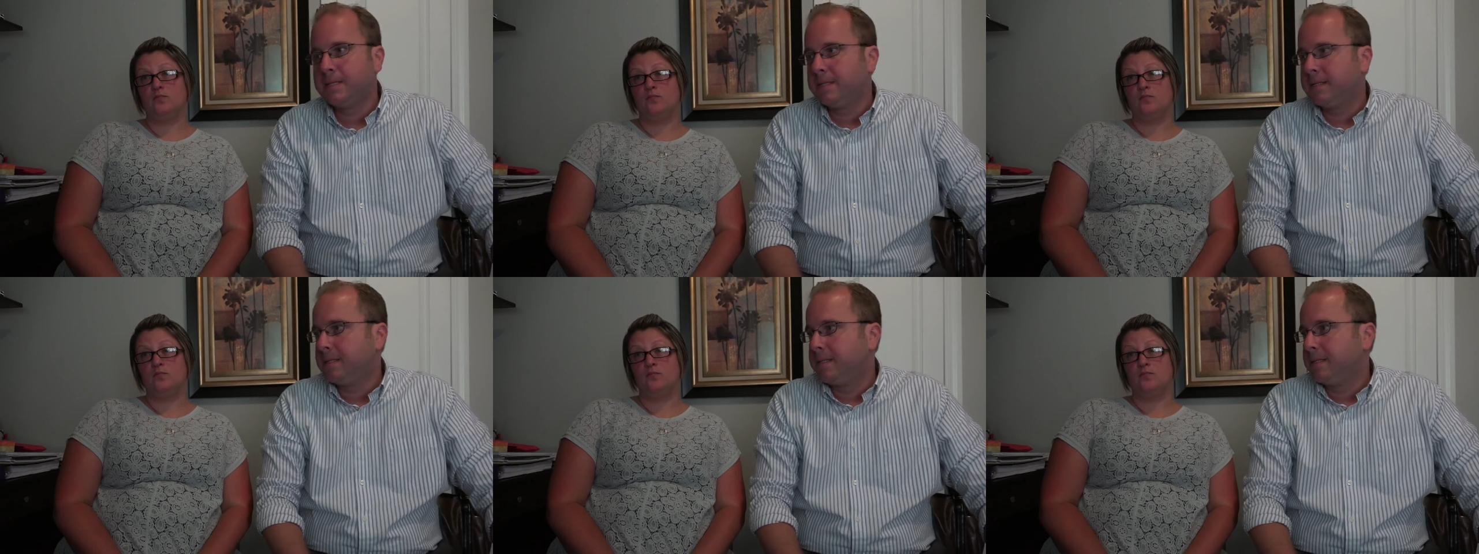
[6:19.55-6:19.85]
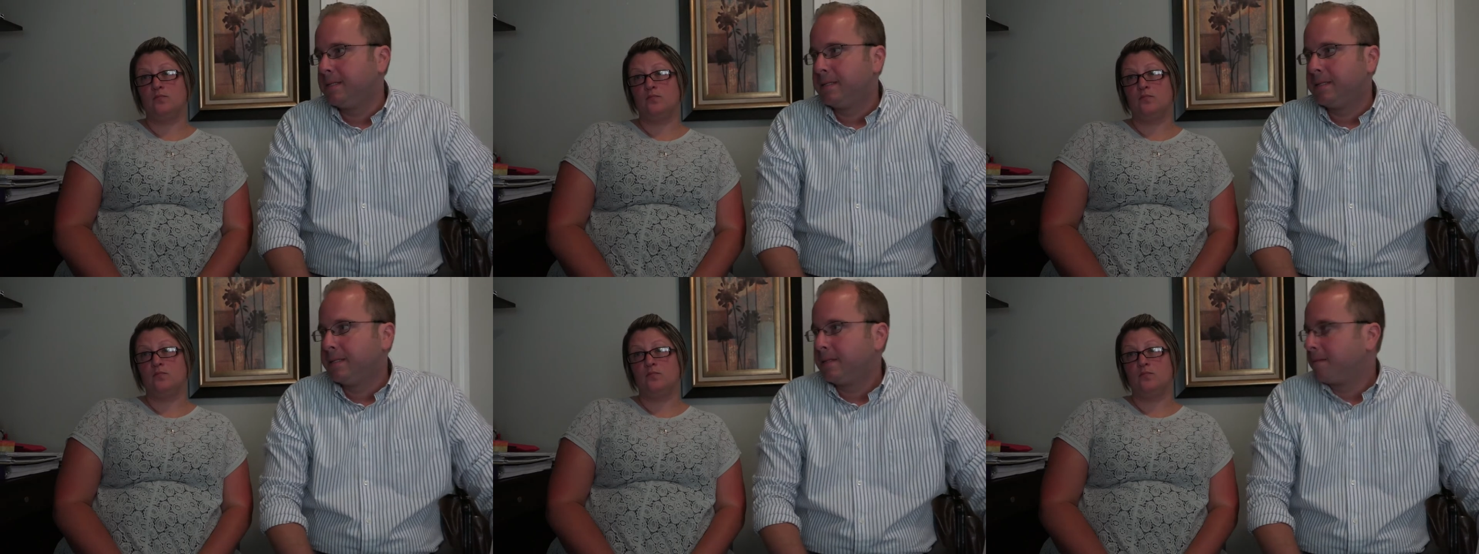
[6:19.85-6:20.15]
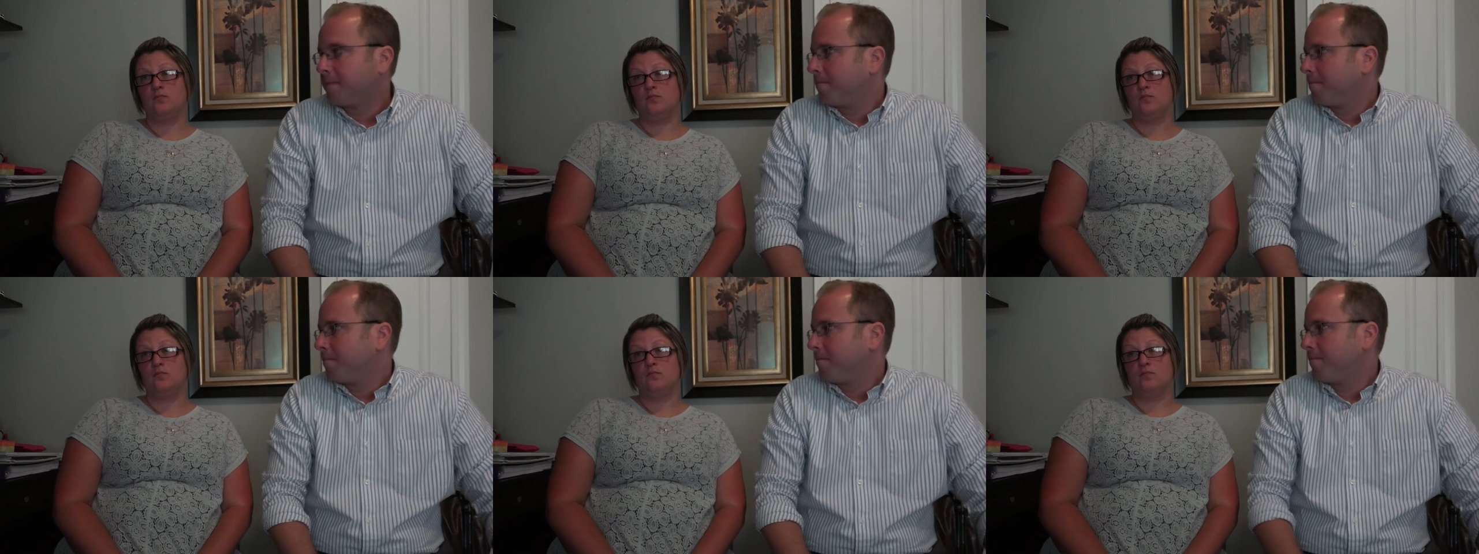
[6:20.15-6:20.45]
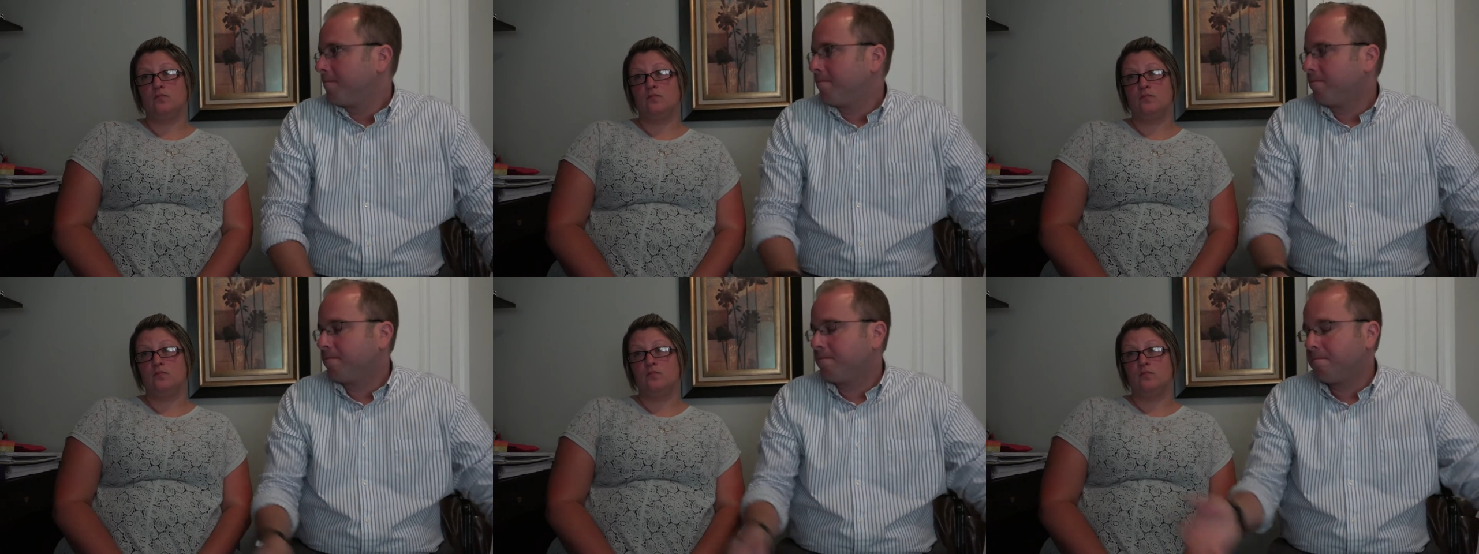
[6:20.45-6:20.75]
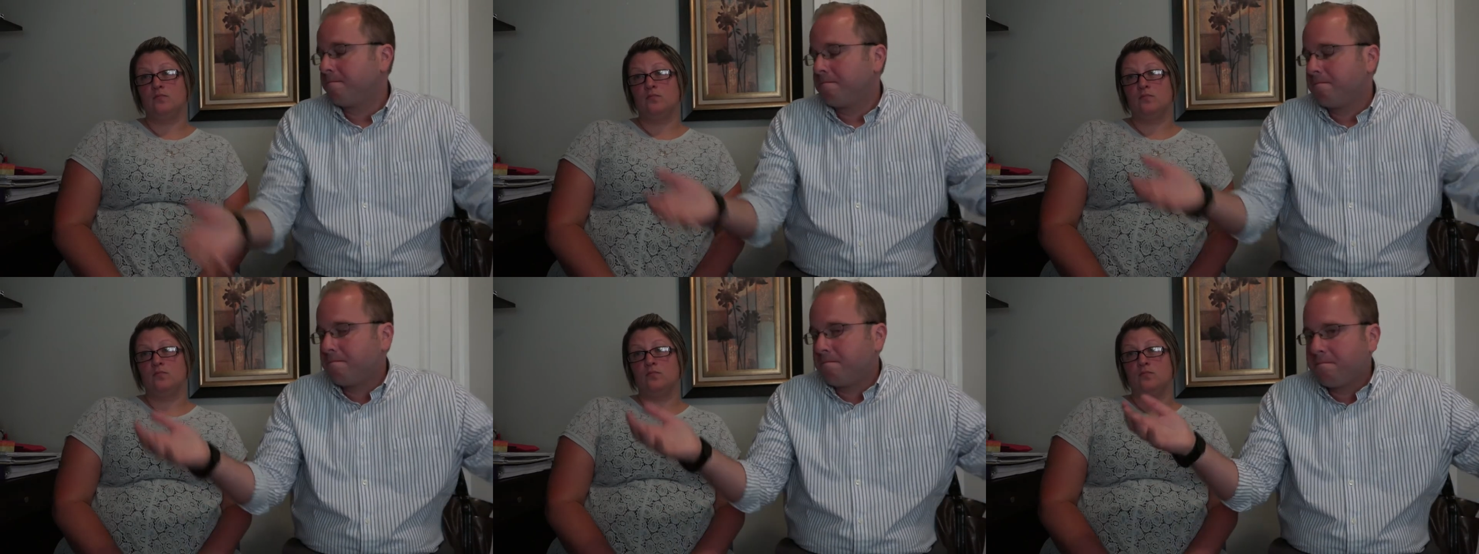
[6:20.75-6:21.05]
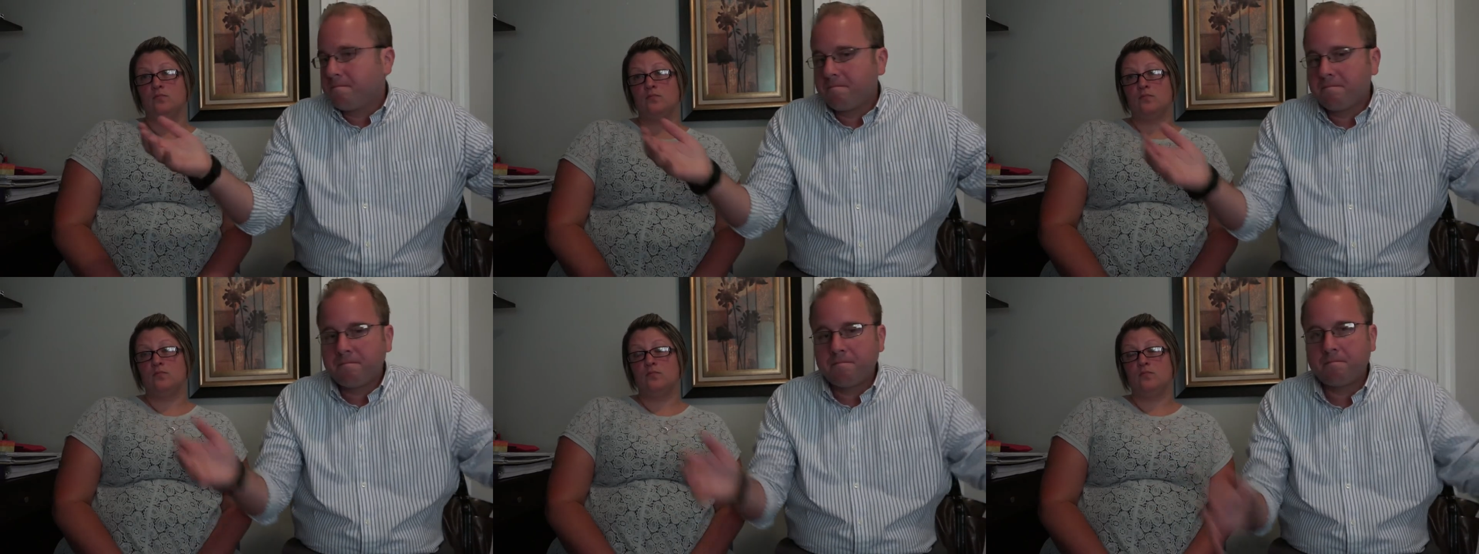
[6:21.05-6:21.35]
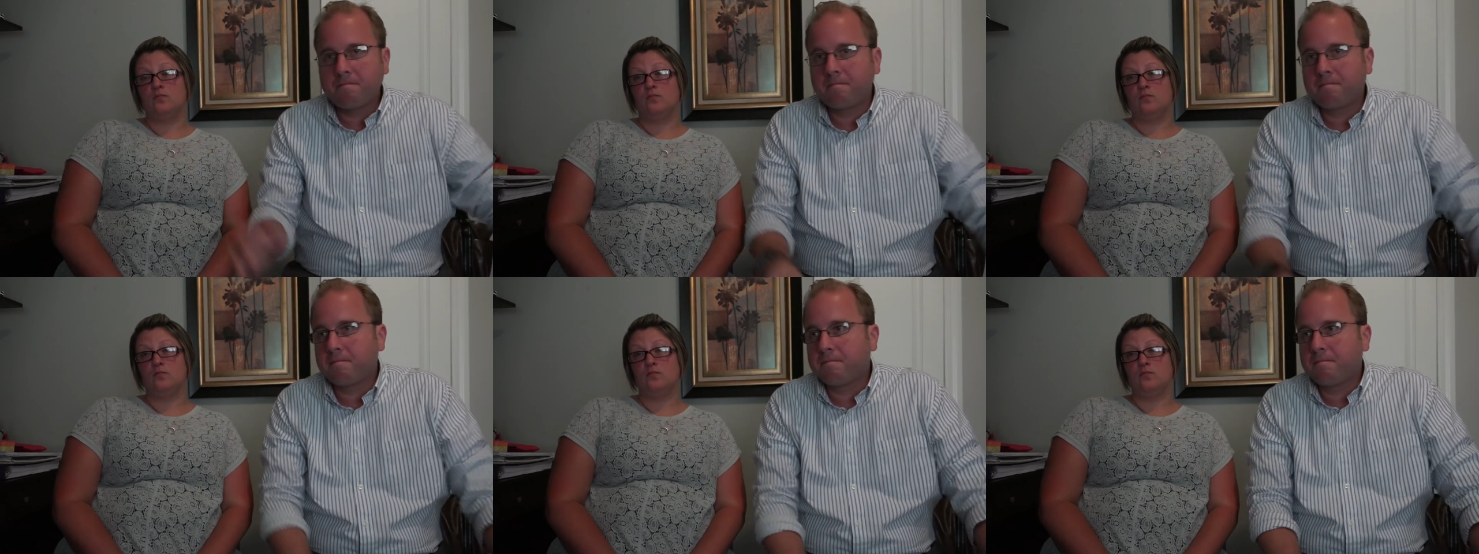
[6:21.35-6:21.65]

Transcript: (silence)